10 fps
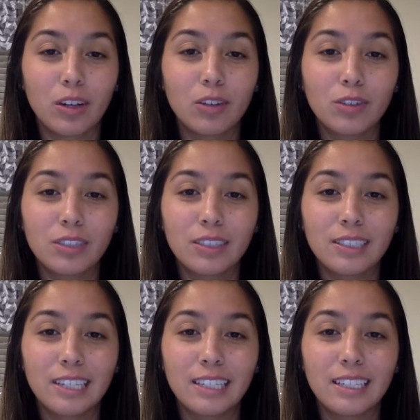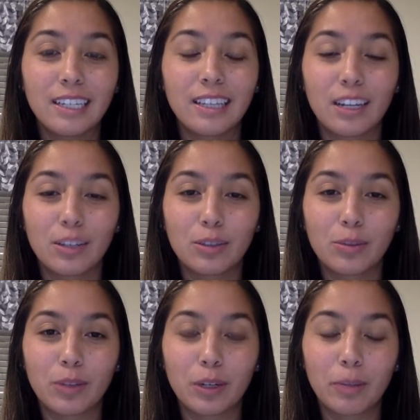ultrasound technique that I used
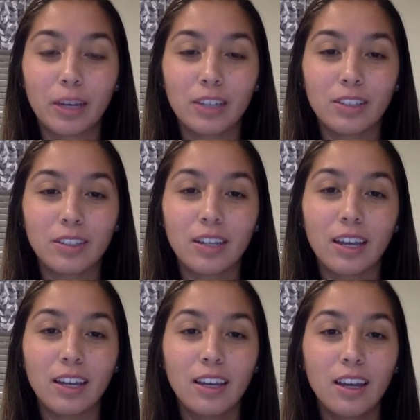with our patient today.